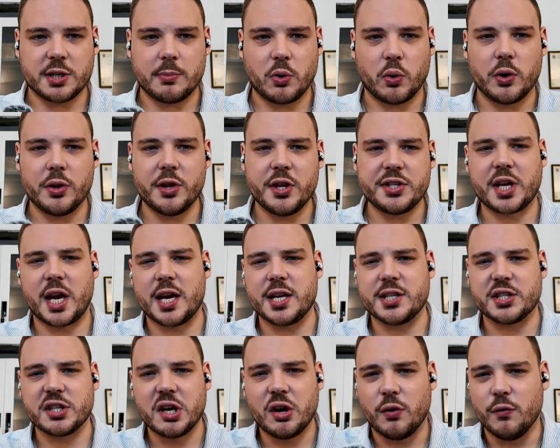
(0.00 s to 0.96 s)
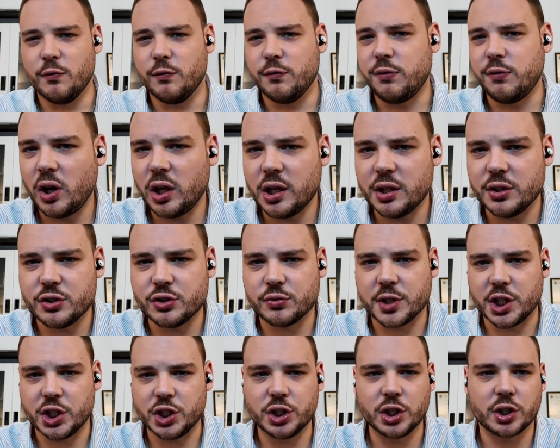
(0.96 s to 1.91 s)
or in this case, voluntary
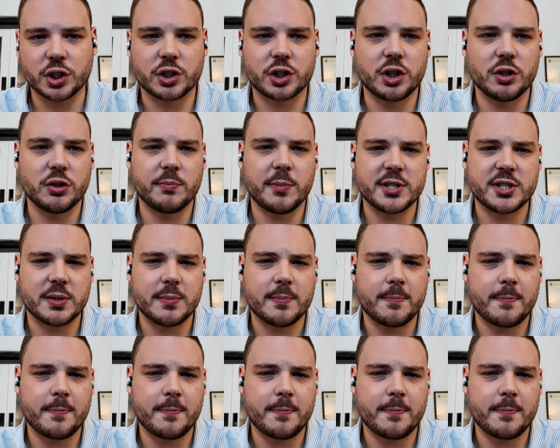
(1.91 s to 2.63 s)
sugar cubism.